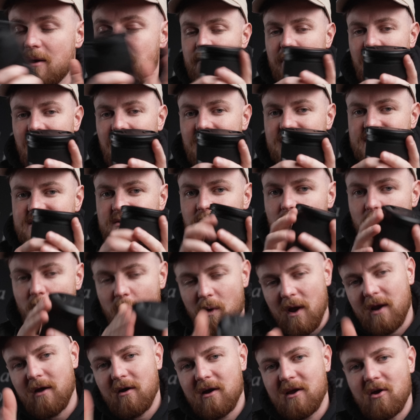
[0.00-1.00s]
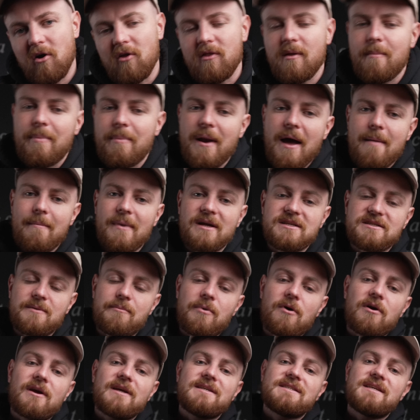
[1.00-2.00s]
But when I got the Blackmagic
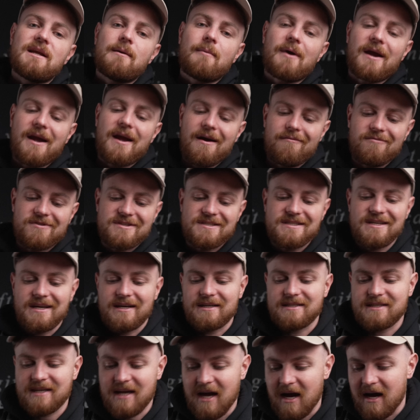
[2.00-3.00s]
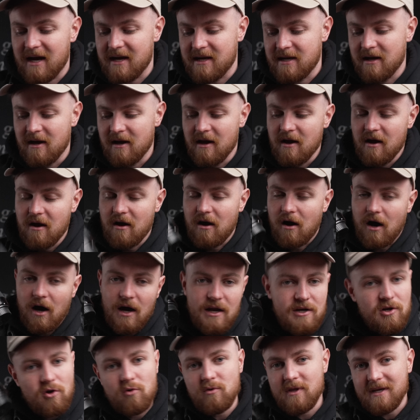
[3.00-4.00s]
Pocket Cinema Camera 6K, I
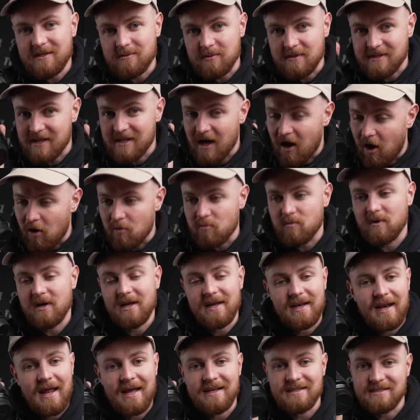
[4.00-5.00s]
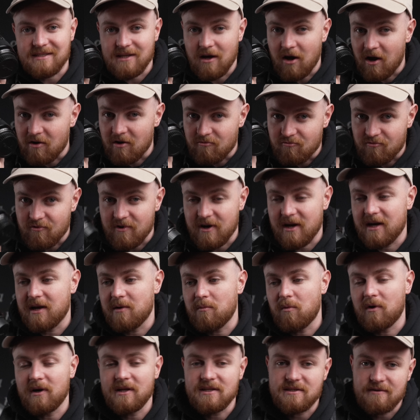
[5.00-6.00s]
knew this was the only lens that I really
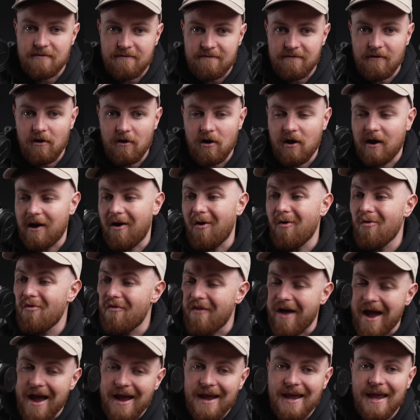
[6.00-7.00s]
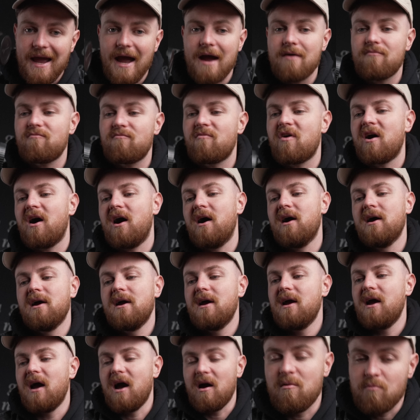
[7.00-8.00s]
wanted to fly on that camera.
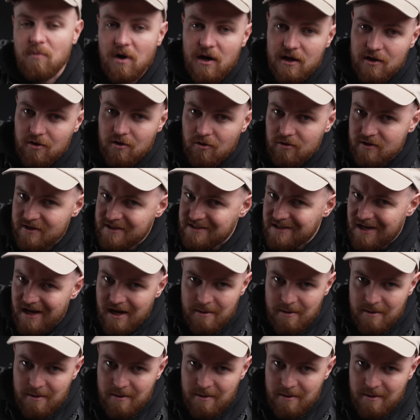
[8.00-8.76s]
And my God, is it